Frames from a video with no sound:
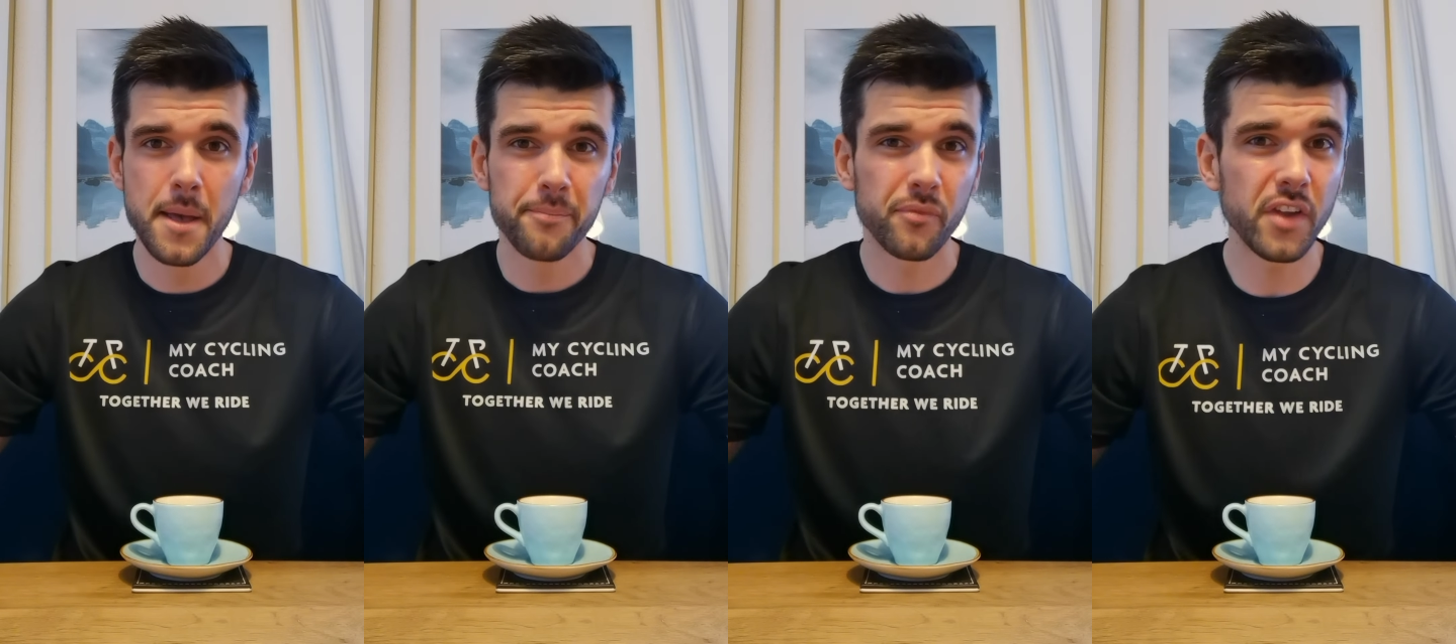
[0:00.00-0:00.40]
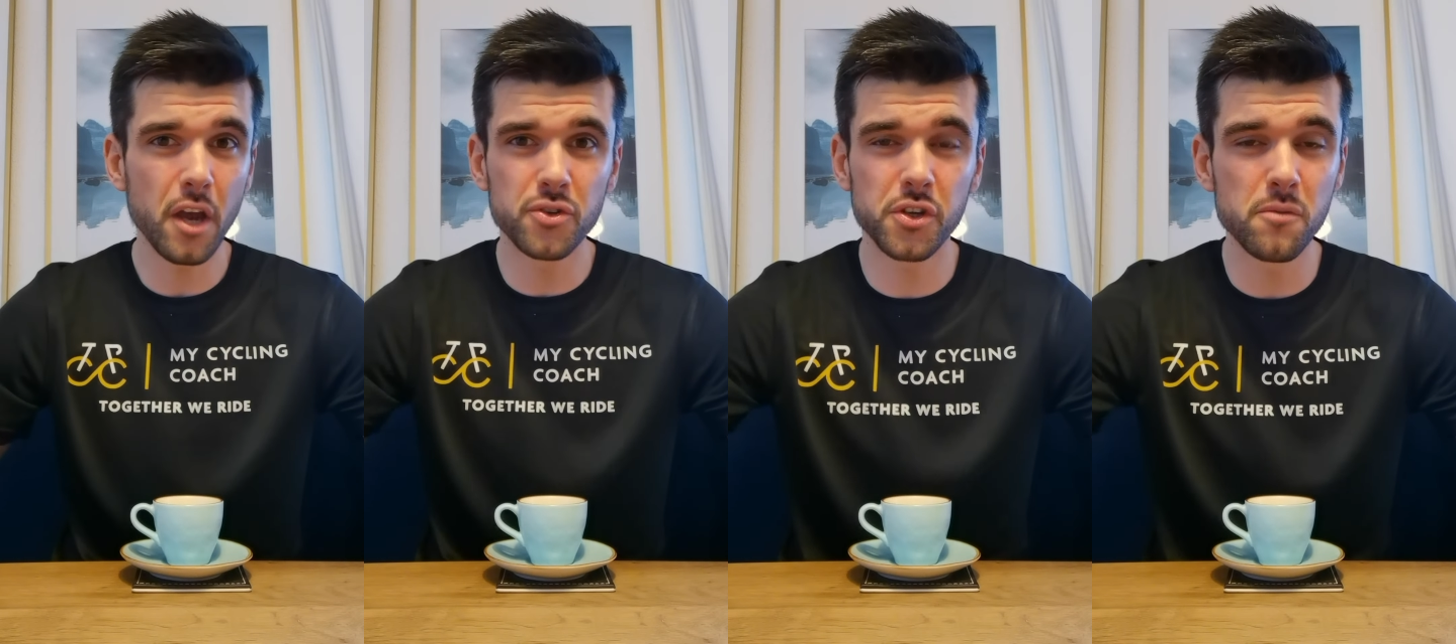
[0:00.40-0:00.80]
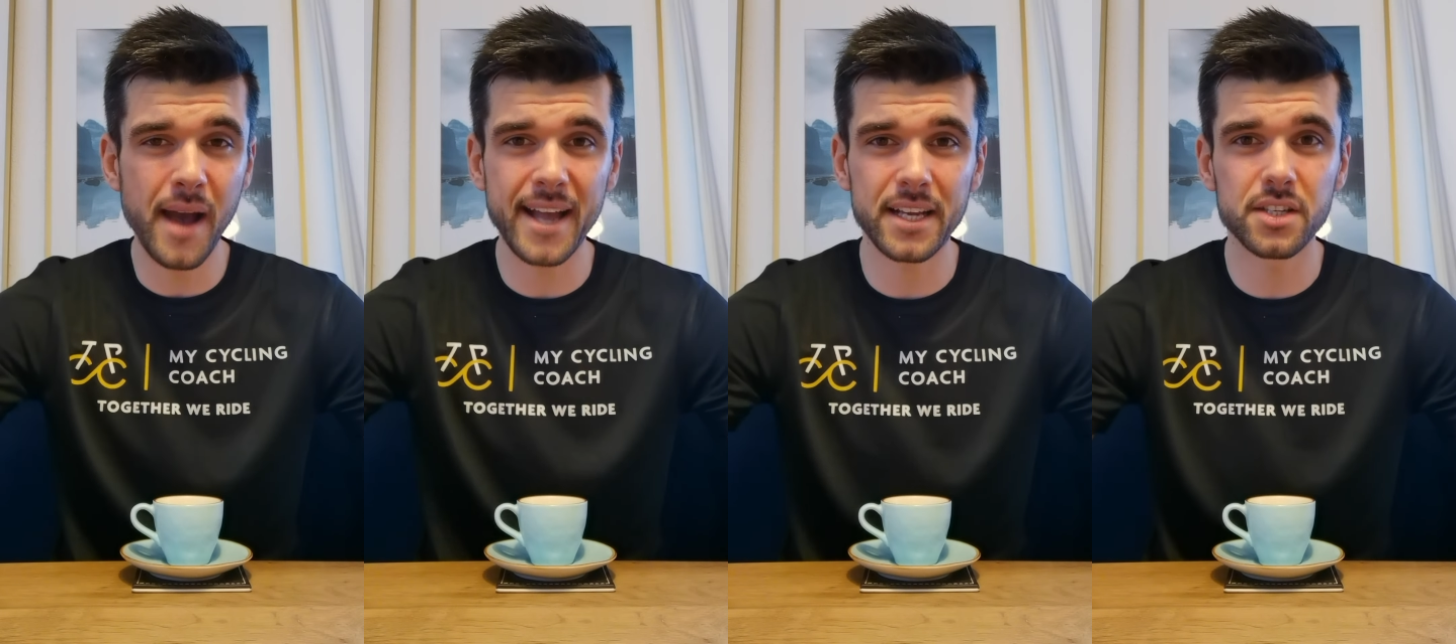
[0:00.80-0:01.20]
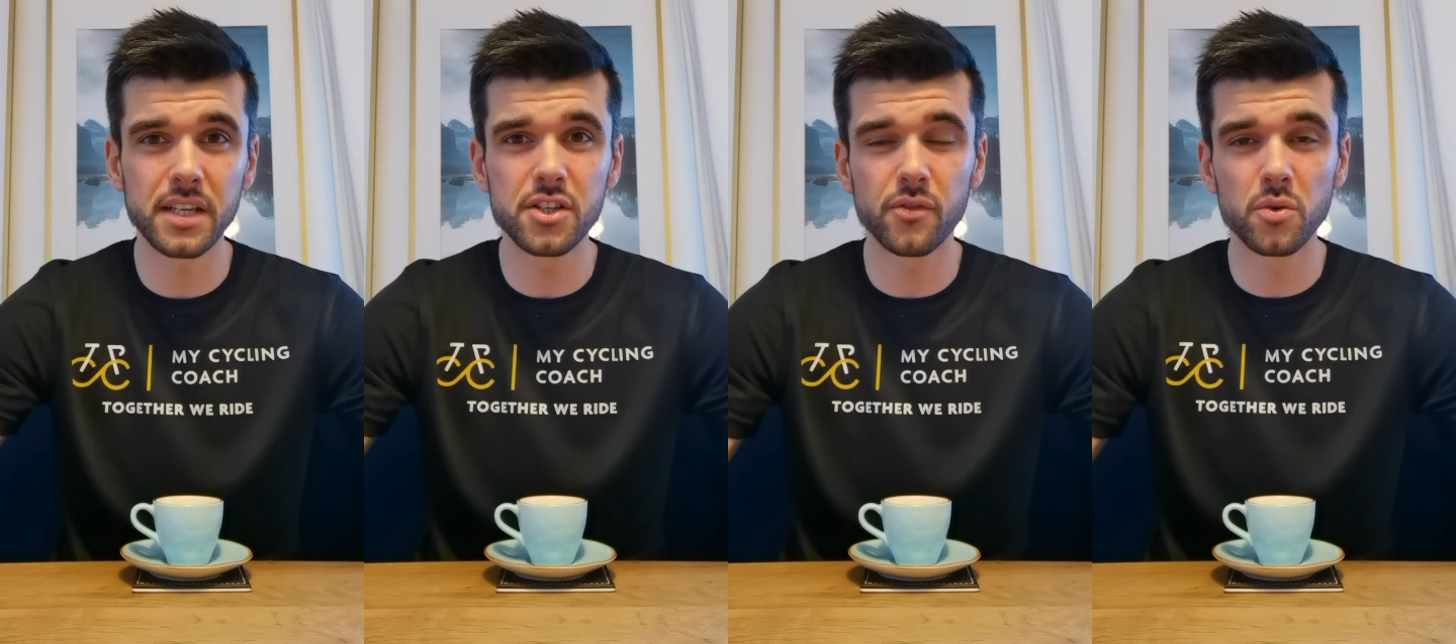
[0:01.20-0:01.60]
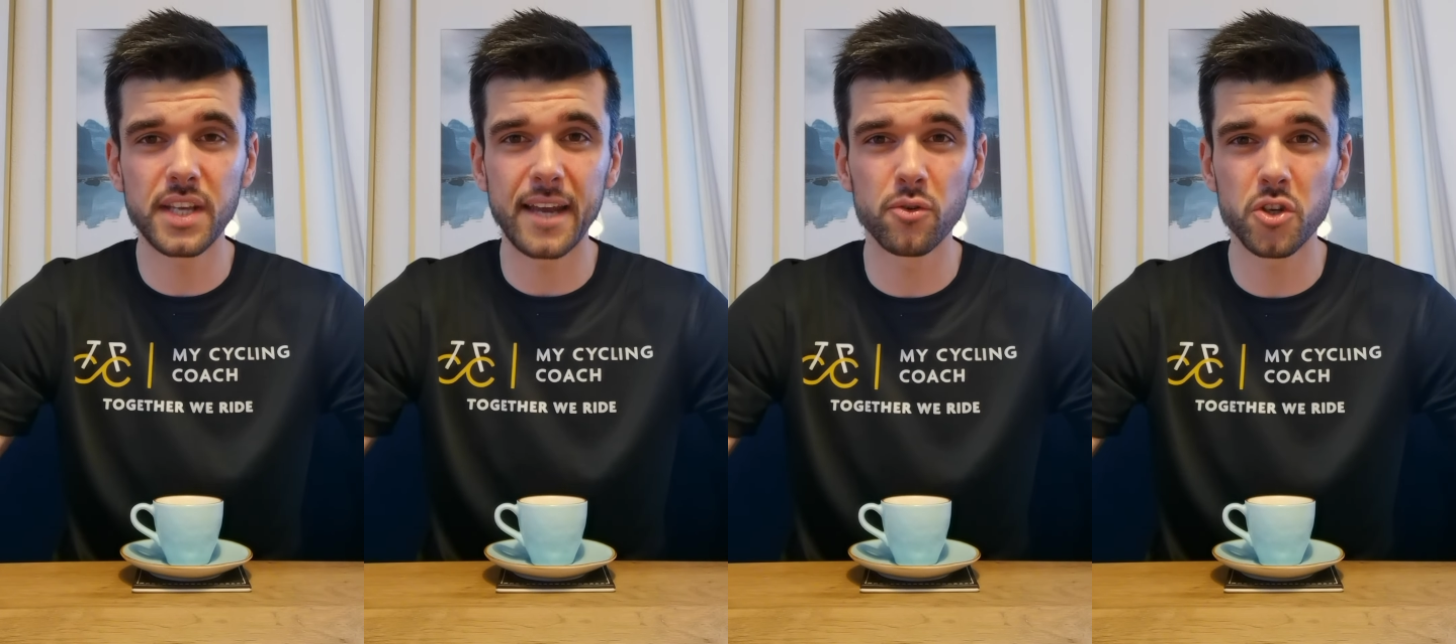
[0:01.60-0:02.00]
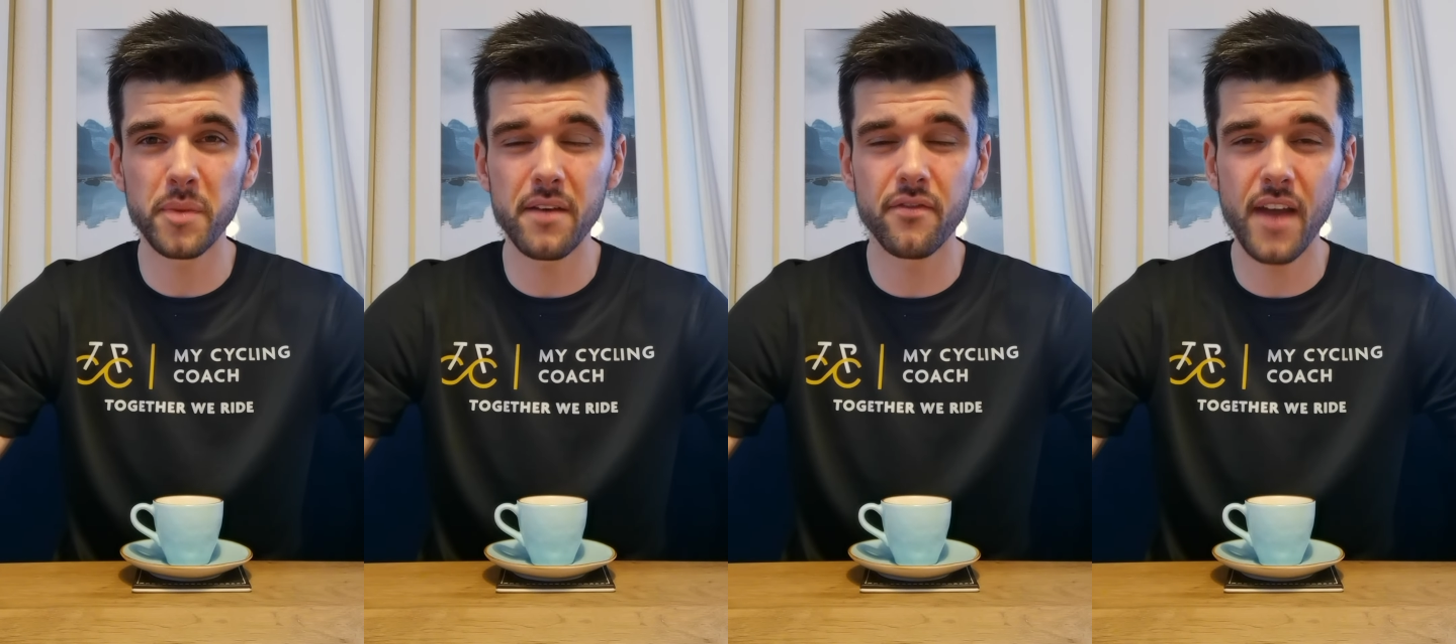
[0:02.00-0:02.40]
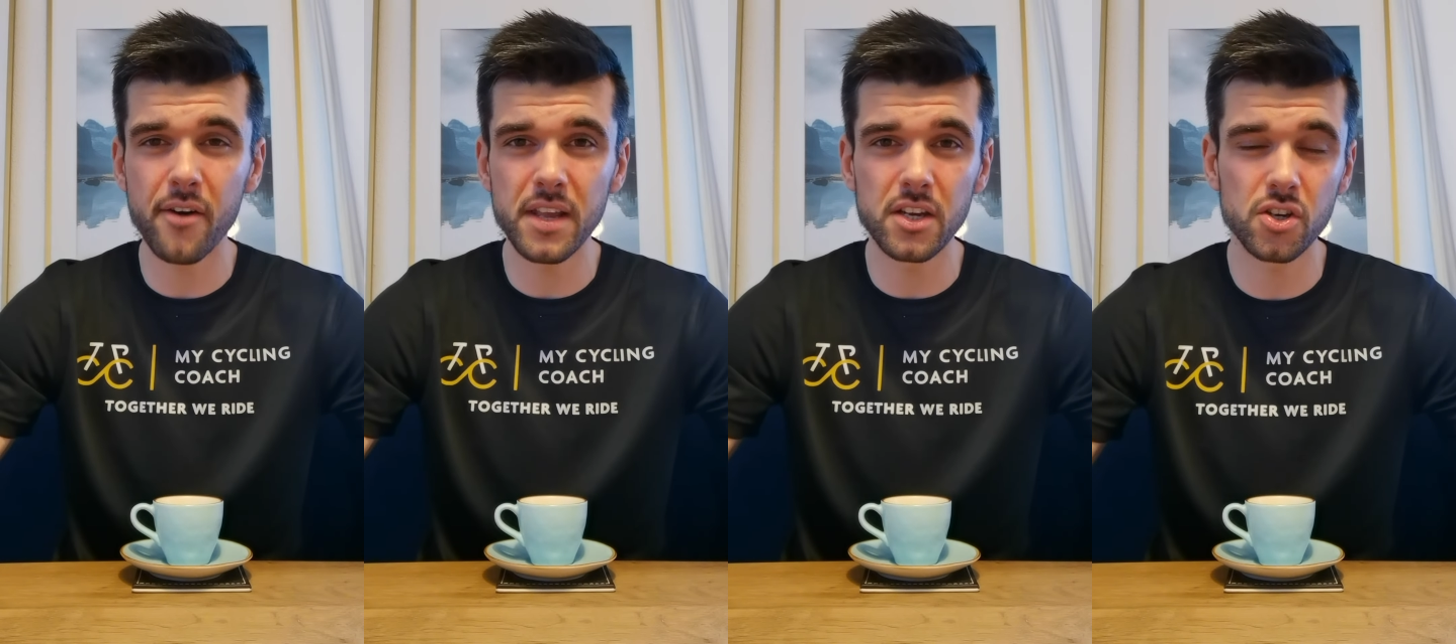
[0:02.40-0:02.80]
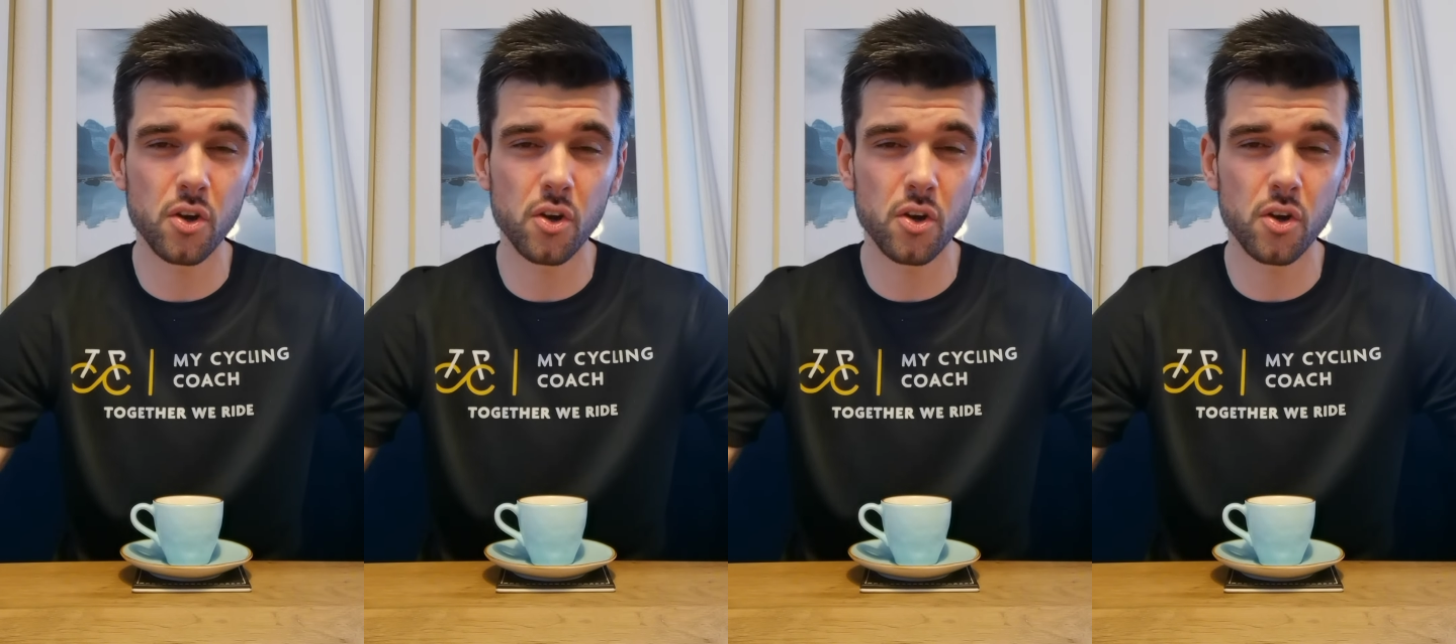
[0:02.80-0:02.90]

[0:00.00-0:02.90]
VO2 max intervals can also be a very